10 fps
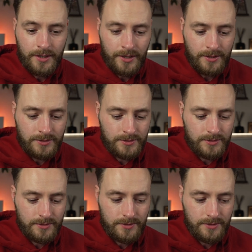And
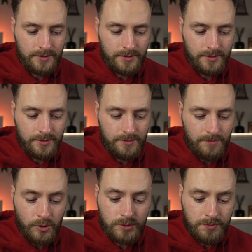
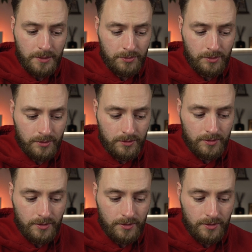most people